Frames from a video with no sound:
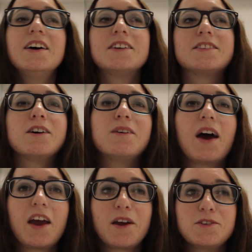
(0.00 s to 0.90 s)
so I
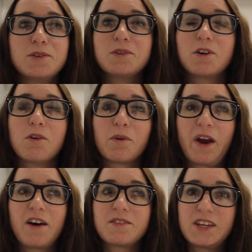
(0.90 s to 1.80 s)
had to go
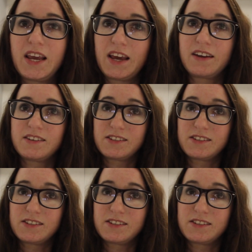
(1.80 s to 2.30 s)
around and